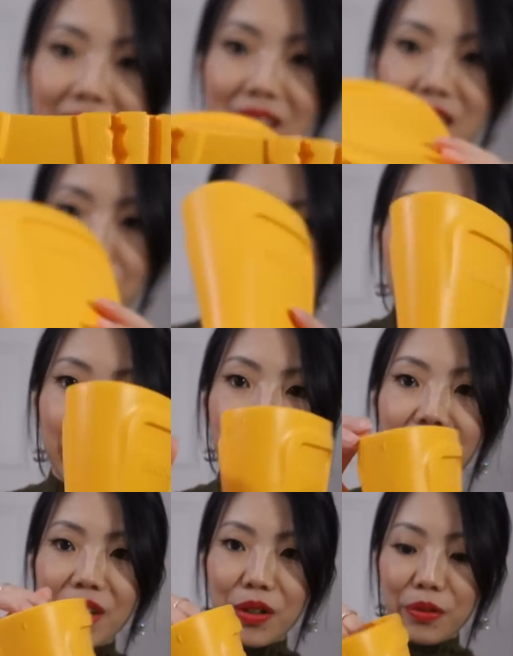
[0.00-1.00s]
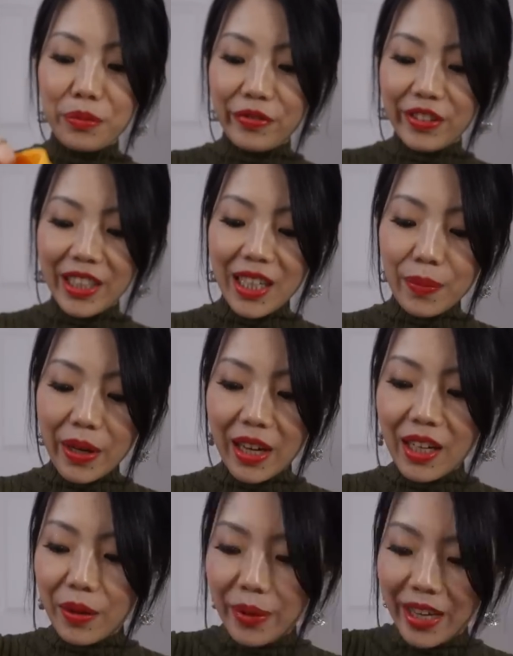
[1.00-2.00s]
similar, hopefully. But
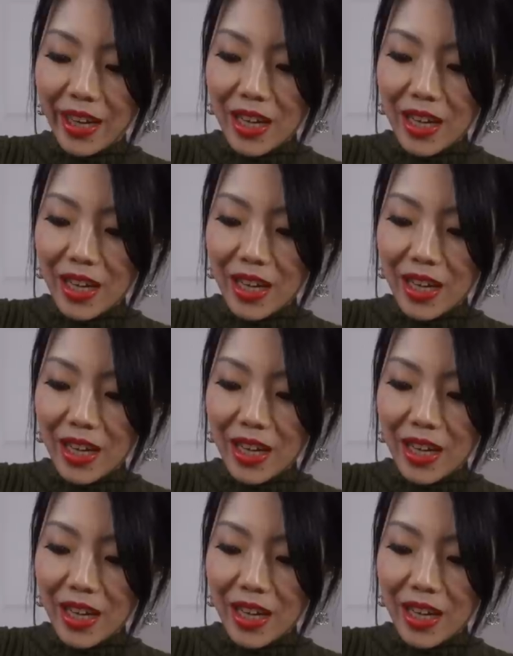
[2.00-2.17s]
anyway,